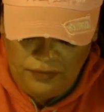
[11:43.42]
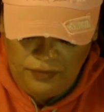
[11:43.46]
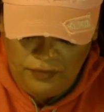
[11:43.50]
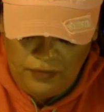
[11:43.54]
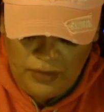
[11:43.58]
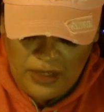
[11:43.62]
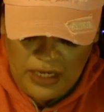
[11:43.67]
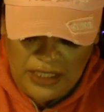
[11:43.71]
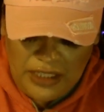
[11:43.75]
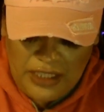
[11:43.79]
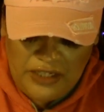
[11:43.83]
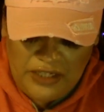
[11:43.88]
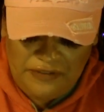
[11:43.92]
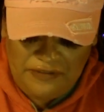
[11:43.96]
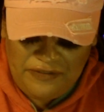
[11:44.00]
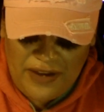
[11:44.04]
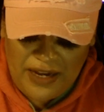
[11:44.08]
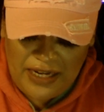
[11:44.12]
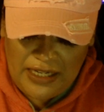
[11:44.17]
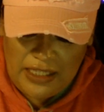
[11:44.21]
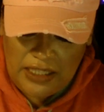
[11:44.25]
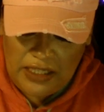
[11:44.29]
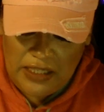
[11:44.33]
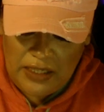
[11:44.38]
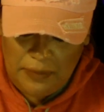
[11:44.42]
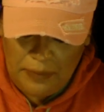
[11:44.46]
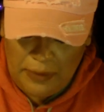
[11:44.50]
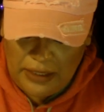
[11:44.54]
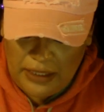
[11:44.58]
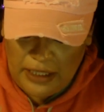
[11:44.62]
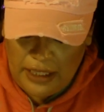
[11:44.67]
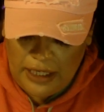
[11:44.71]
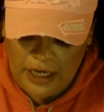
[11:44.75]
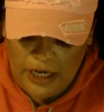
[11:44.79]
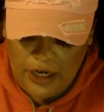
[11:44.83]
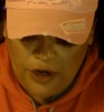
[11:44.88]
to find
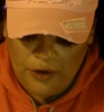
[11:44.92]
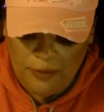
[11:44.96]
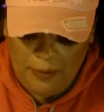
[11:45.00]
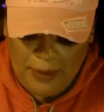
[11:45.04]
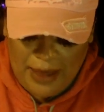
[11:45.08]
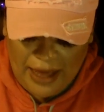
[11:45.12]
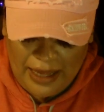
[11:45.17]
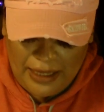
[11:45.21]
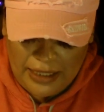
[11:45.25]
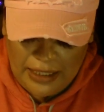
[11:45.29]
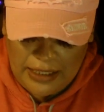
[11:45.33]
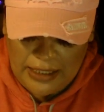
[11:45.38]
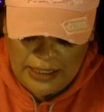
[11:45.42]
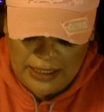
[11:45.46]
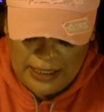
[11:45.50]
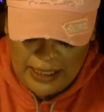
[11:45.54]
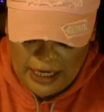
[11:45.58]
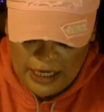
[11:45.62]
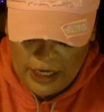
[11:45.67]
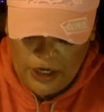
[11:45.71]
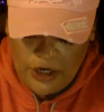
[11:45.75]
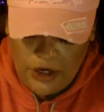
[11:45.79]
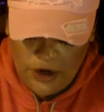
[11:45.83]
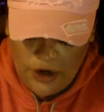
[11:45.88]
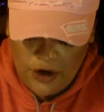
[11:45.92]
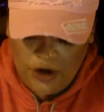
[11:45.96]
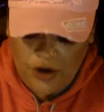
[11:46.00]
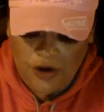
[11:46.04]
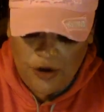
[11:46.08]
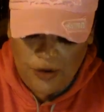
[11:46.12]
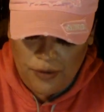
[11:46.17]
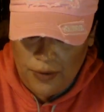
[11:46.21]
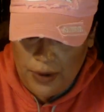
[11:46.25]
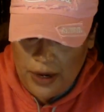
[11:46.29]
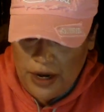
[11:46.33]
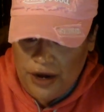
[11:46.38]
stability or balance in your
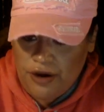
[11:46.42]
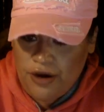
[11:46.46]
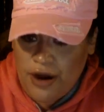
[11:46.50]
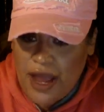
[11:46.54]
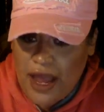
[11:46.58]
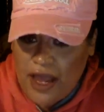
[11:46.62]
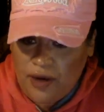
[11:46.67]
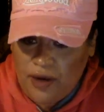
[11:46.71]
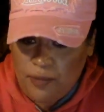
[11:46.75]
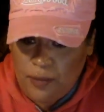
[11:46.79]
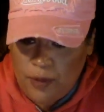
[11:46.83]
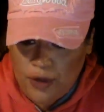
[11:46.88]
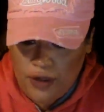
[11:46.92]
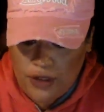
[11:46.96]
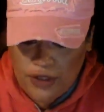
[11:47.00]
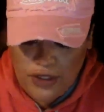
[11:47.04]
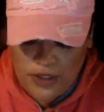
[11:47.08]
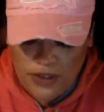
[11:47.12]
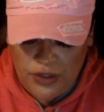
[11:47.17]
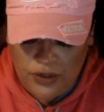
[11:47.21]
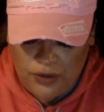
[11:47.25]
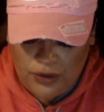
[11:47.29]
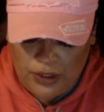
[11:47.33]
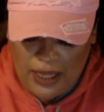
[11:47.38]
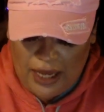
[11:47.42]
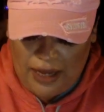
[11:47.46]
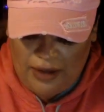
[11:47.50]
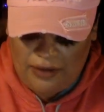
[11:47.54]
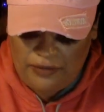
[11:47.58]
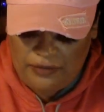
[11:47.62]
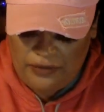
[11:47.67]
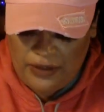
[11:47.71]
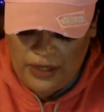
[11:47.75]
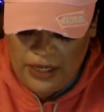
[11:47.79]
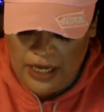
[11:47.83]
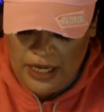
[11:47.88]
career and personal life.
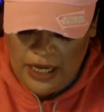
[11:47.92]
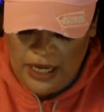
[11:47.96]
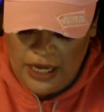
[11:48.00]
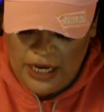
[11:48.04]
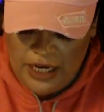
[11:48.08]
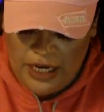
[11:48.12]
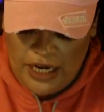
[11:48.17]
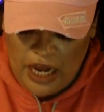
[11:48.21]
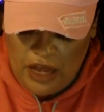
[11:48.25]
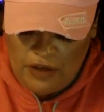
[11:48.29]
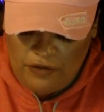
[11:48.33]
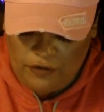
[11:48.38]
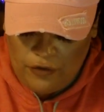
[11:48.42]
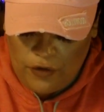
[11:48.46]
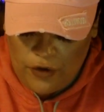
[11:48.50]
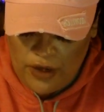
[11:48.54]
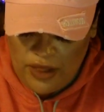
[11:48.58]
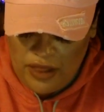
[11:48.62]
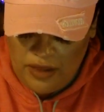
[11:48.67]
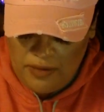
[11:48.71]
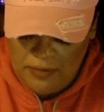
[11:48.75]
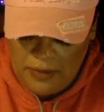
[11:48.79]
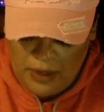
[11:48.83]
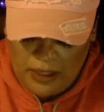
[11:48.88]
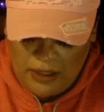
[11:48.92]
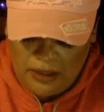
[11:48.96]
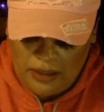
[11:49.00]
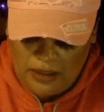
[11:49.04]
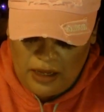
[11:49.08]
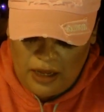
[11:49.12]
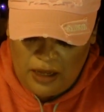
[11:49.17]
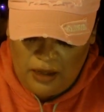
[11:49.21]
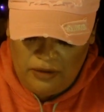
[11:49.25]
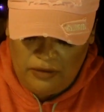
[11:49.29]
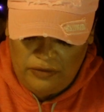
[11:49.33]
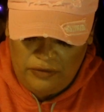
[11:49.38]
Now for the month
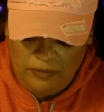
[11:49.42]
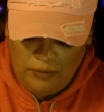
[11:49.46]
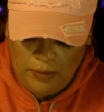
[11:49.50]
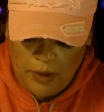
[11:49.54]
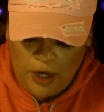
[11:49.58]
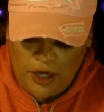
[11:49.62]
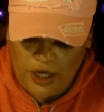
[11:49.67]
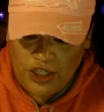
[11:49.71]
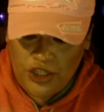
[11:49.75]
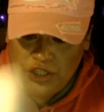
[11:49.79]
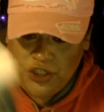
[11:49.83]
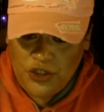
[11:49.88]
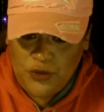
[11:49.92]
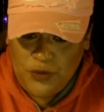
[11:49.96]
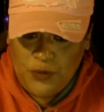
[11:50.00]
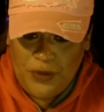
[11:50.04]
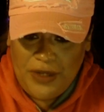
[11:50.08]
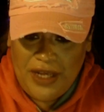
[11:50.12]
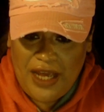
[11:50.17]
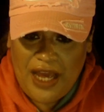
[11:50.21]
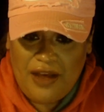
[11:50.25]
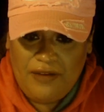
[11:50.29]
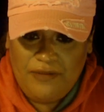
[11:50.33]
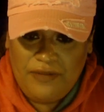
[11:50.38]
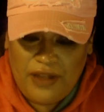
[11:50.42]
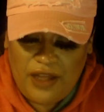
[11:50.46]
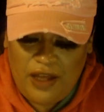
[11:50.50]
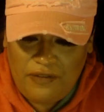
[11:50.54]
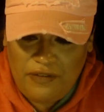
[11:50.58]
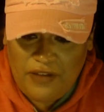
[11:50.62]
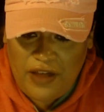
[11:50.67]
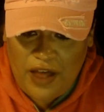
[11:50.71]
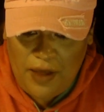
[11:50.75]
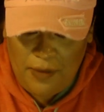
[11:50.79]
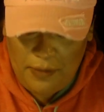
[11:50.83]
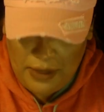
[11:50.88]
of March, we have love coming